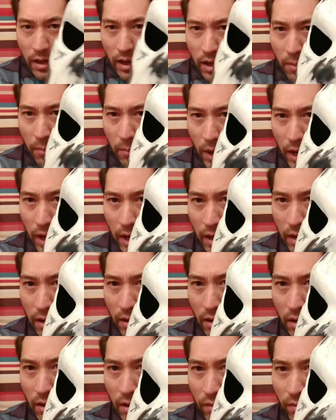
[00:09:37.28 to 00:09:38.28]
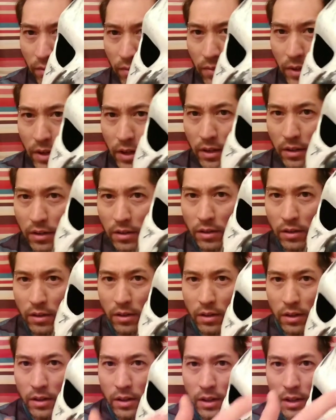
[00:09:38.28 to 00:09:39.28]
kind of painted on
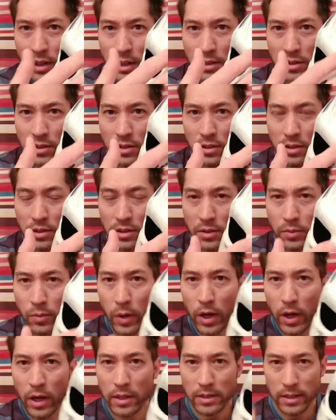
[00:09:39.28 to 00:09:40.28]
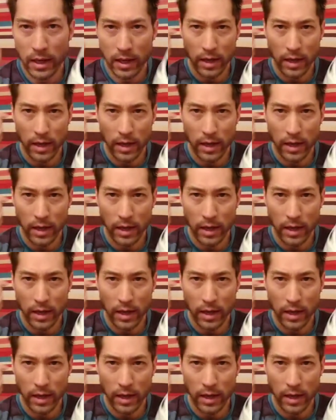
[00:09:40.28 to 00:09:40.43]
feel in certain spots.